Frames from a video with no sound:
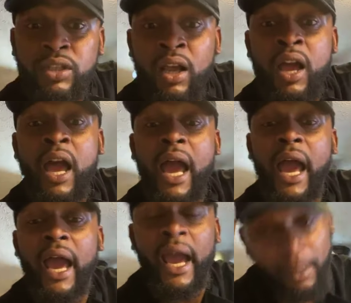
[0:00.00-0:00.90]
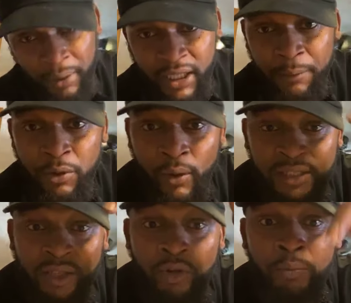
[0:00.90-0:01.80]
And I'm gonna keep you in
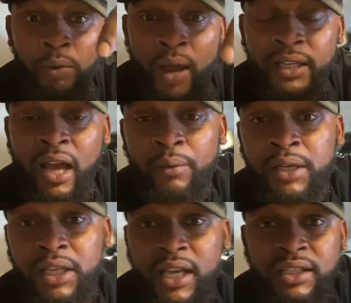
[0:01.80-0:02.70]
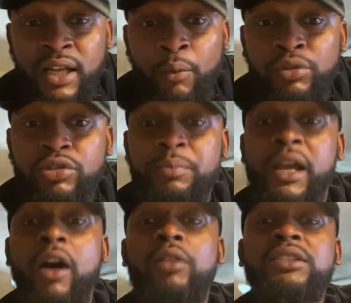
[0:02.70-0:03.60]
tune. But right now we in the kitchen. I want you to be
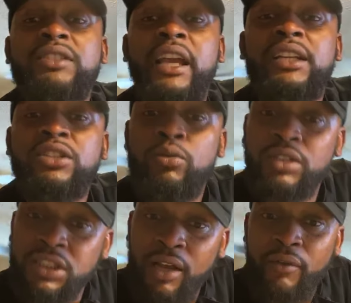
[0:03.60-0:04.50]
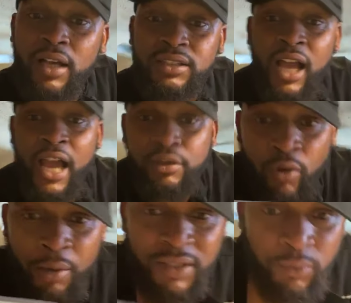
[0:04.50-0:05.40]
all to stay in tune with Chef VonSean. How you
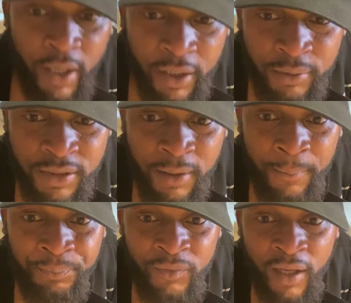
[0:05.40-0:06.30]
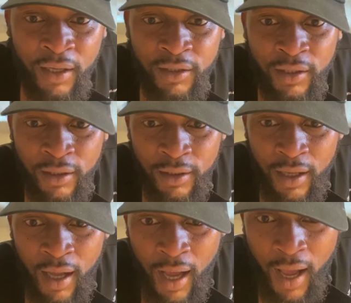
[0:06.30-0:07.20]
doing, Miss Williams?
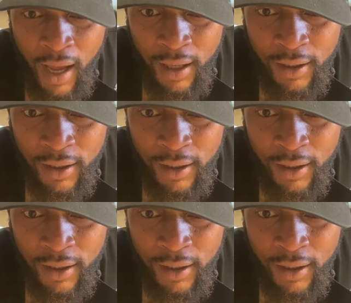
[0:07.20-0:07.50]
Do I